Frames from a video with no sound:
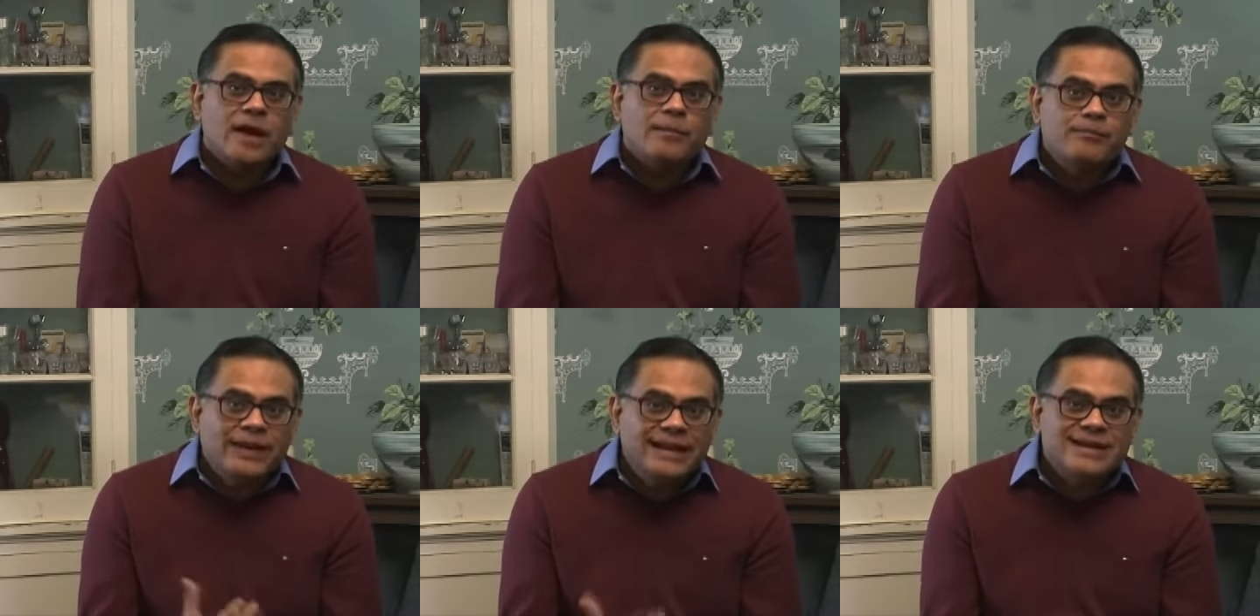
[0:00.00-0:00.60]

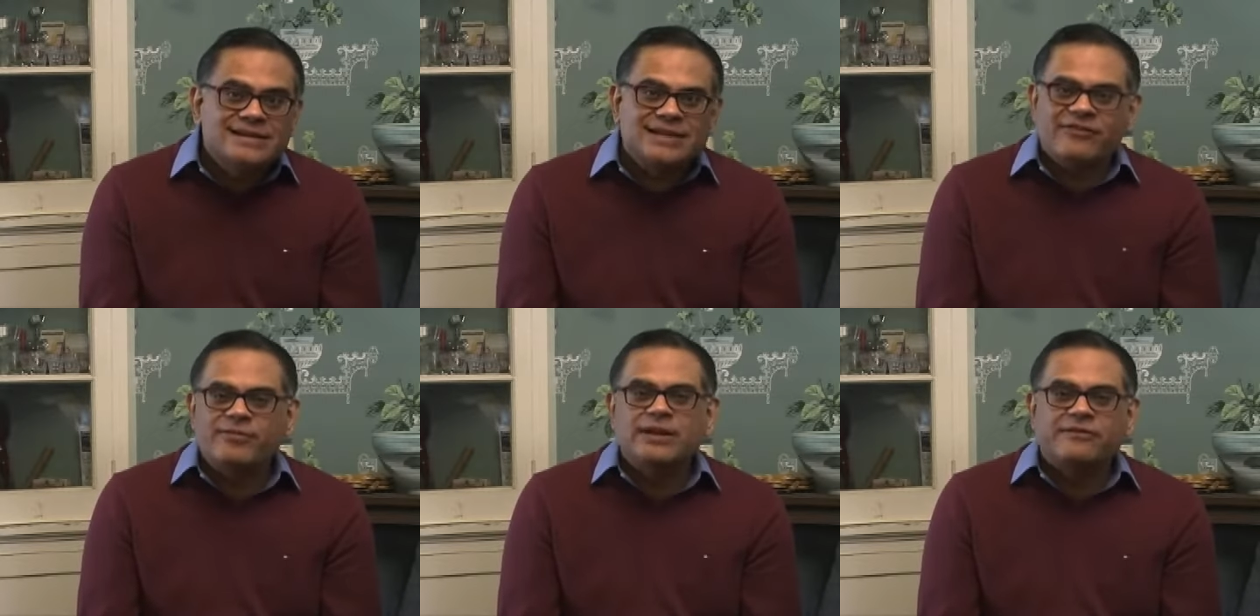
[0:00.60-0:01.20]
Millions
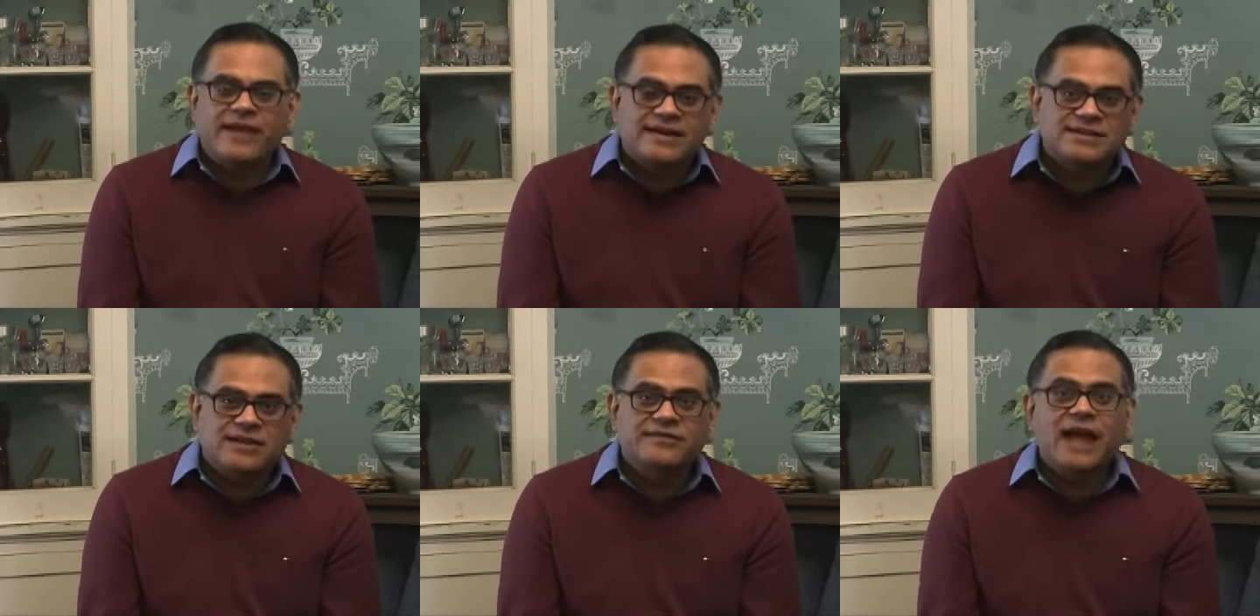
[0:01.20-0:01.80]
have been
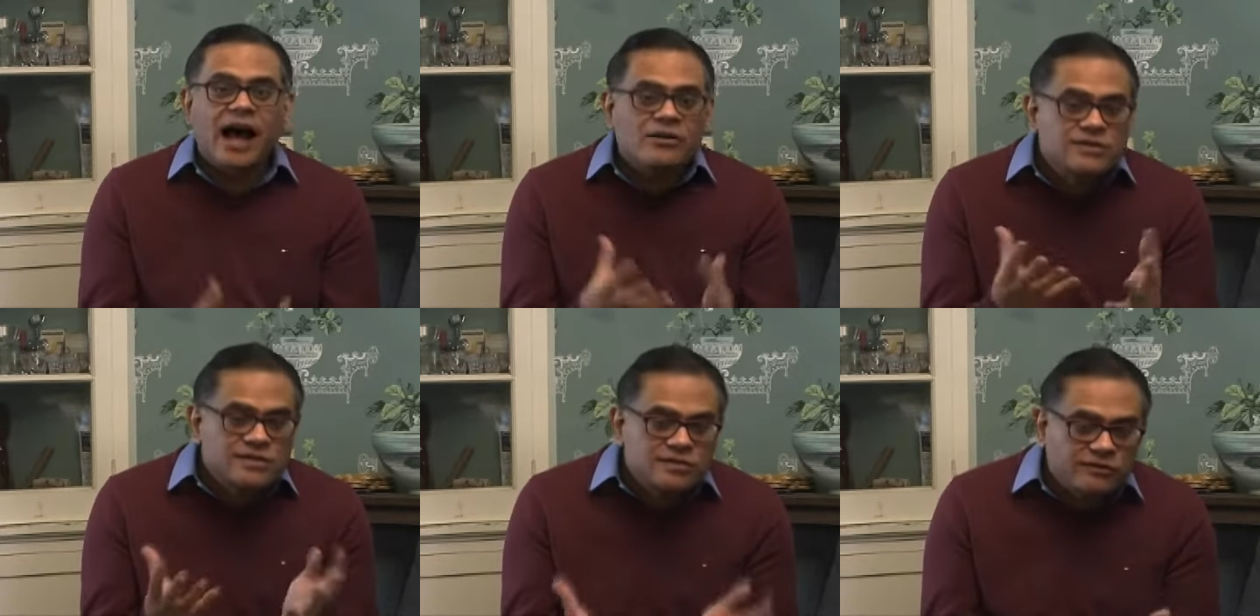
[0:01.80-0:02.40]
affected.
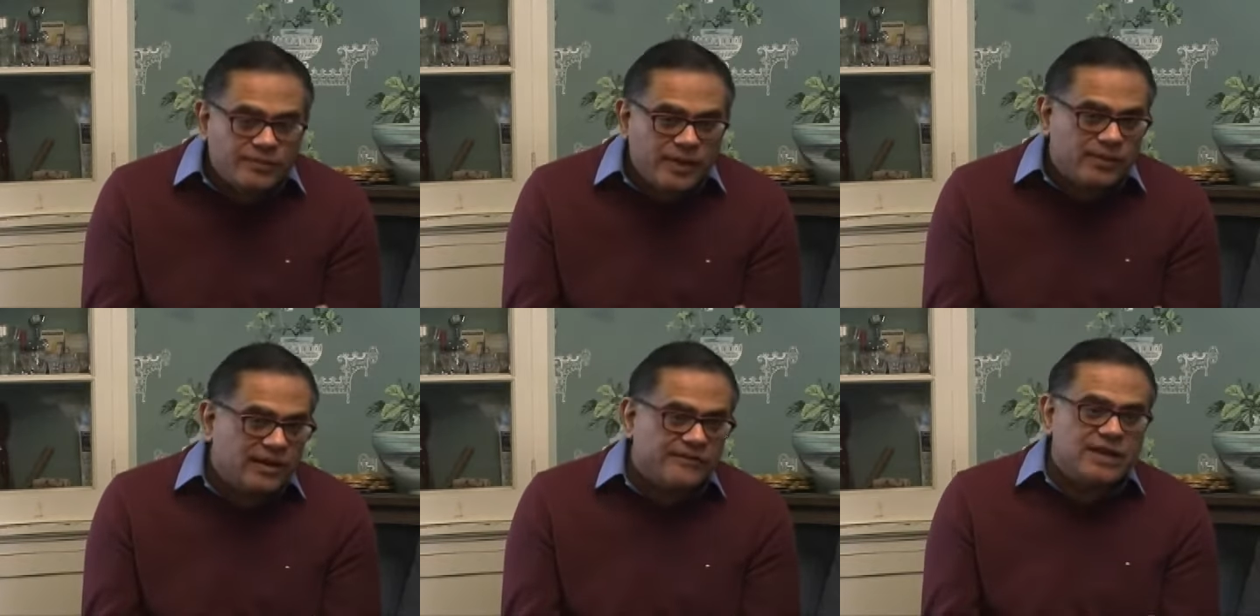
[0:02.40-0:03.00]
Thousands of
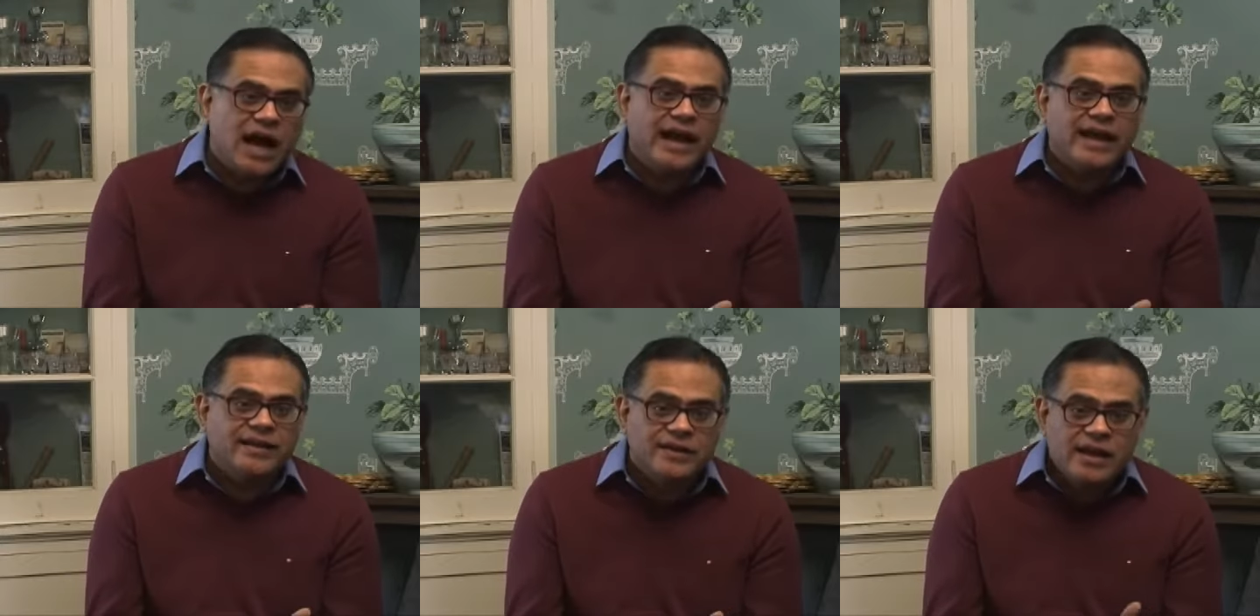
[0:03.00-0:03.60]
people have
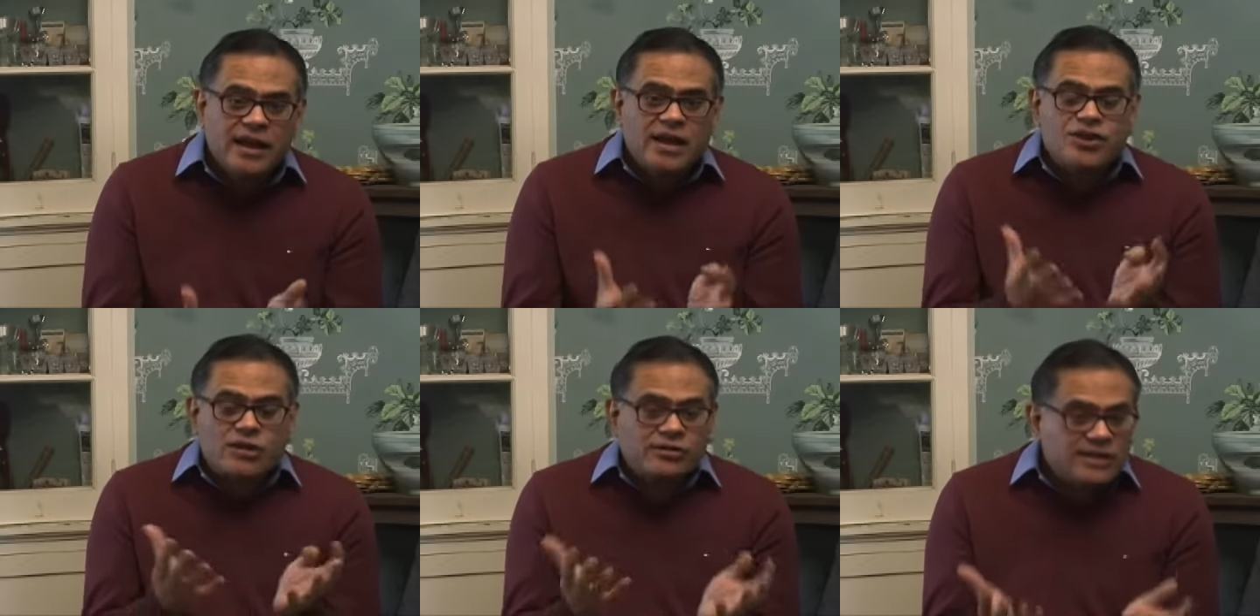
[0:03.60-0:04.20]
died.
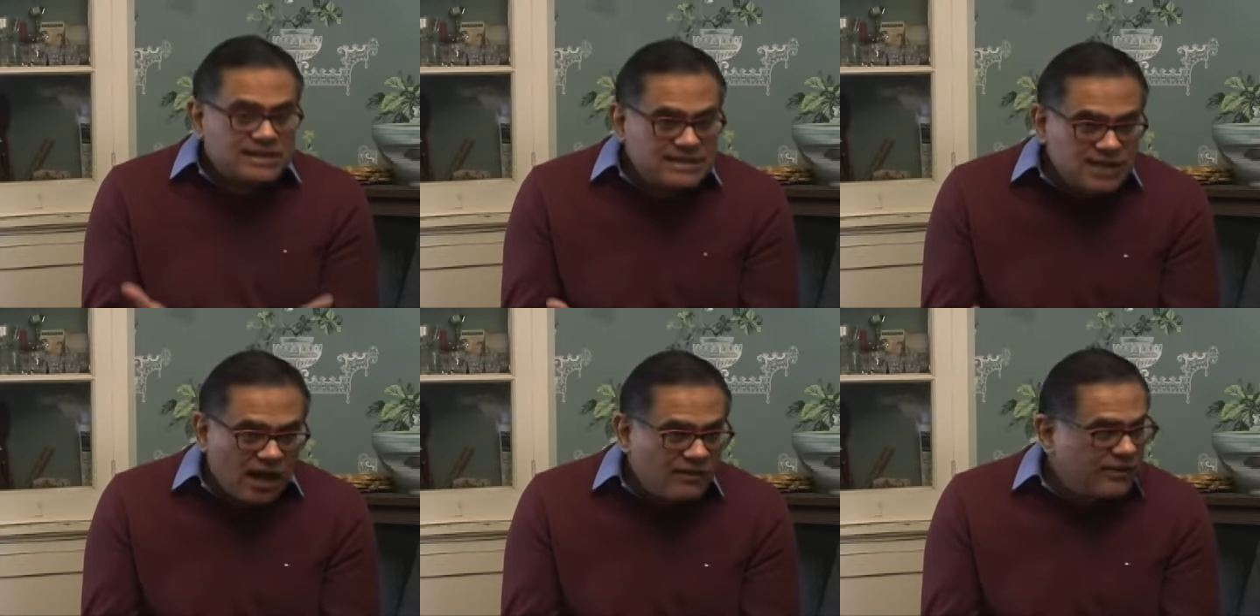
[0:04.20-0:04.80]
Children are
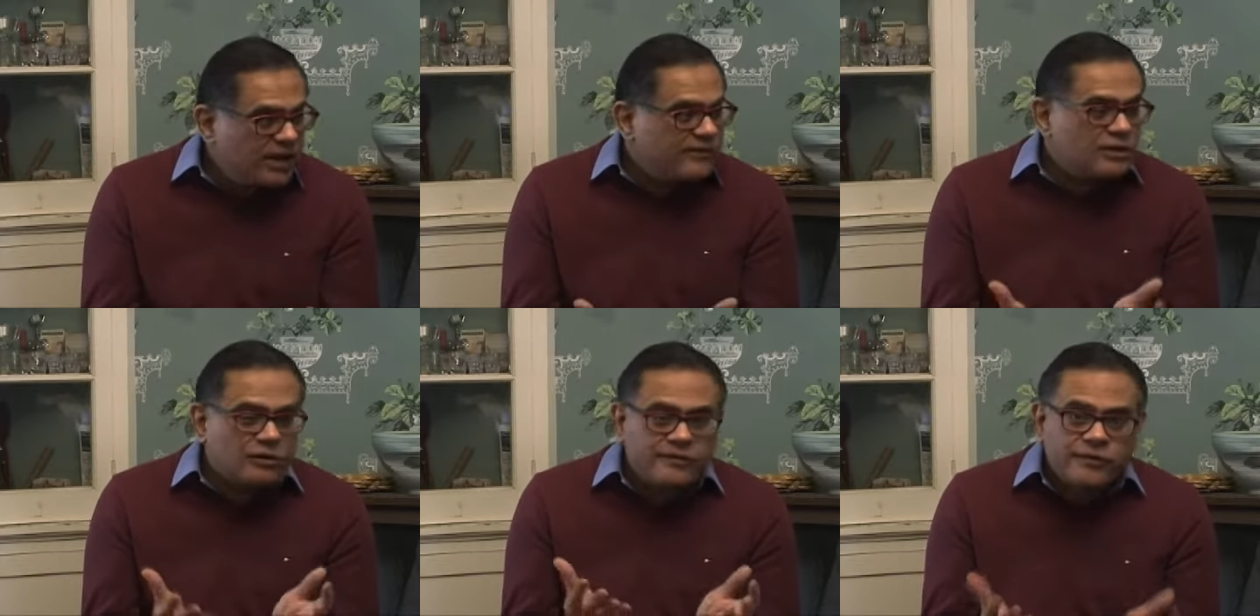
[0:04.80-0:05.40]
starving
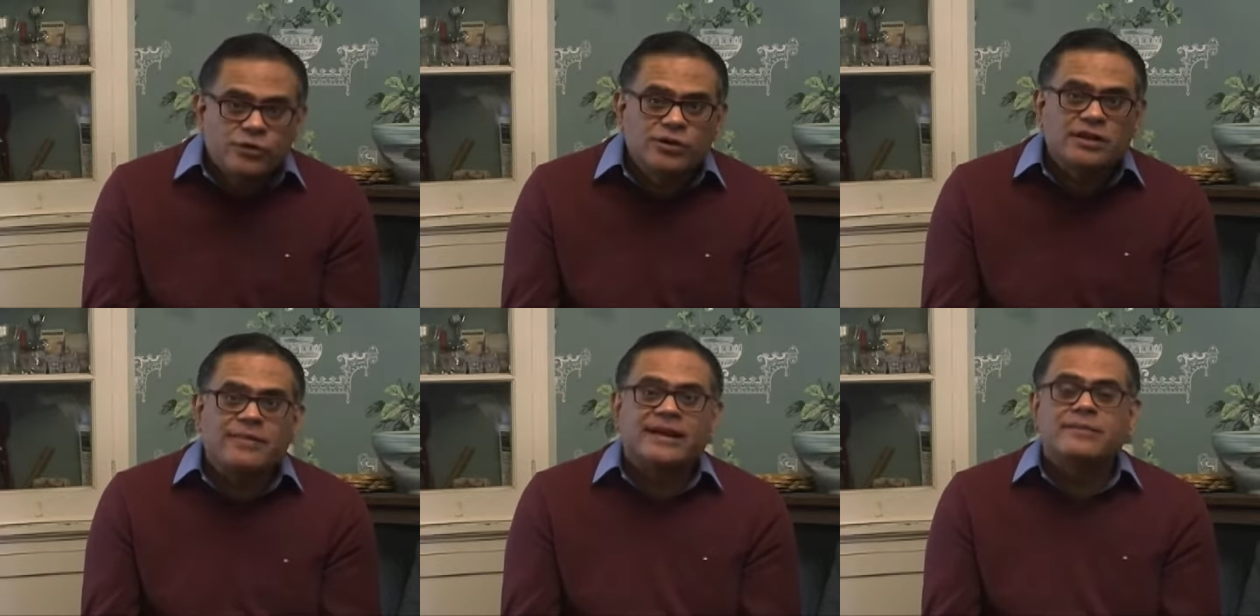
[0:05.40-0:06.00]
without food
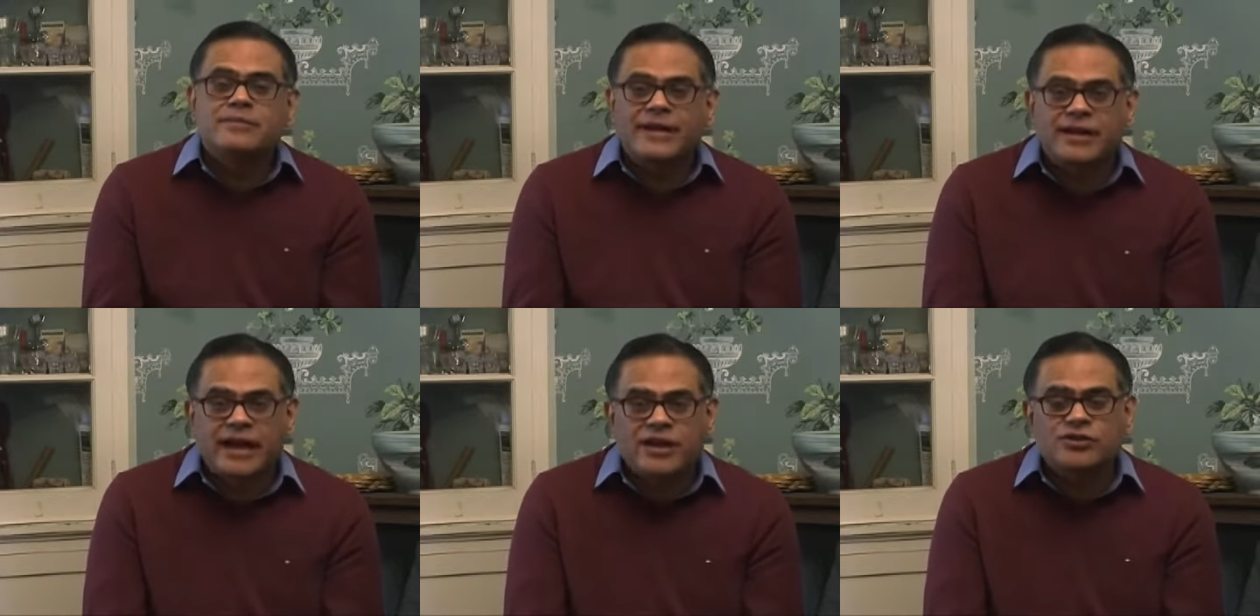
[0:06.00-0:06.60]
and
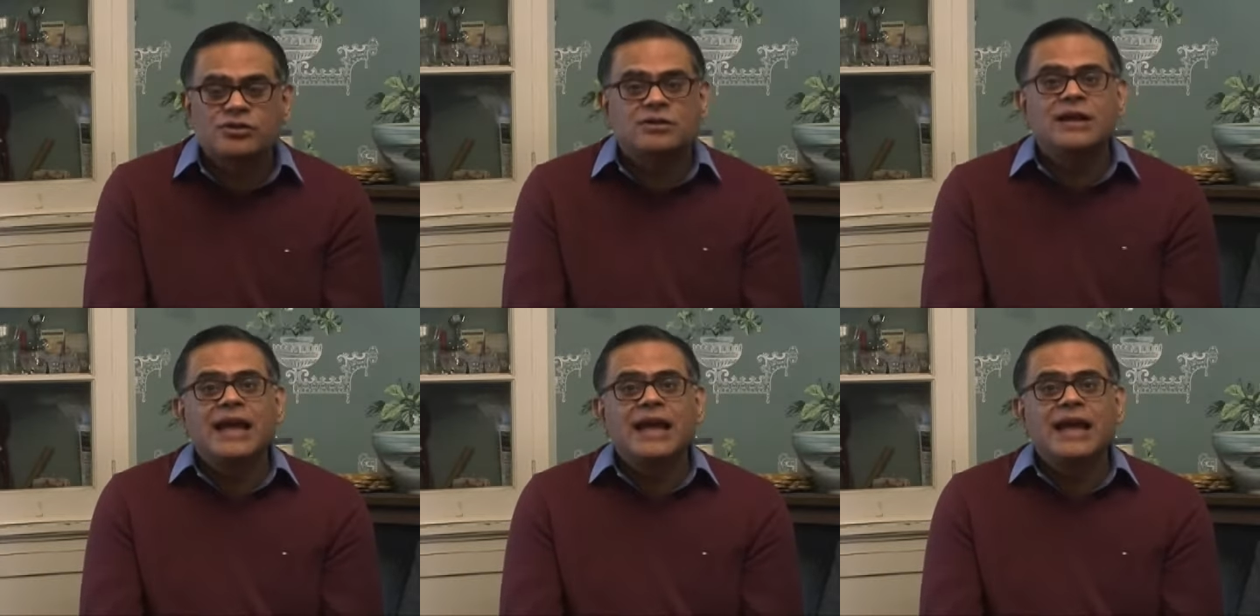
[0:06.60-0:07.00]
medication.